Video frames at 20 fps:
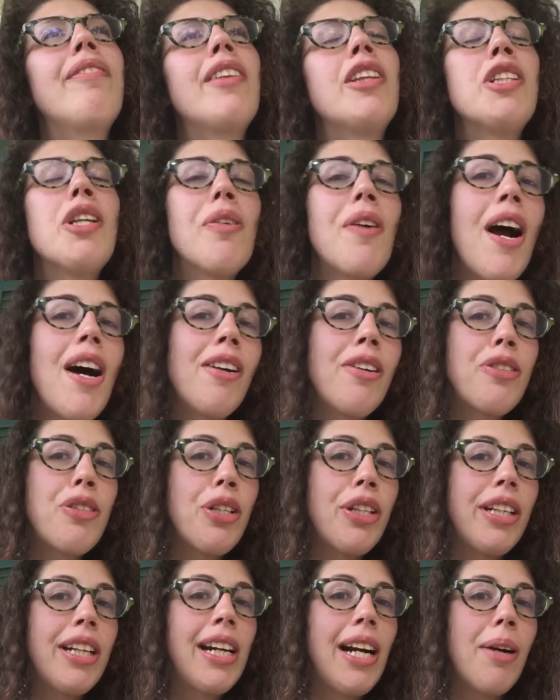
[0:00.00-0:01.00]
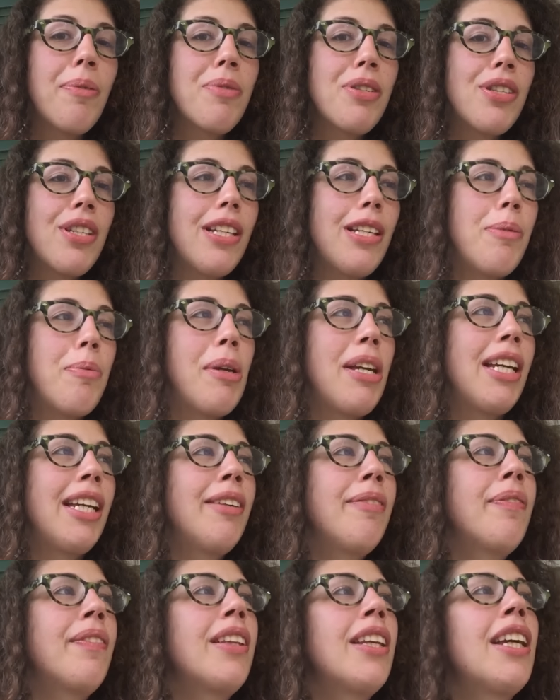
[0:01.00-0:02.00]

neurology to come see me.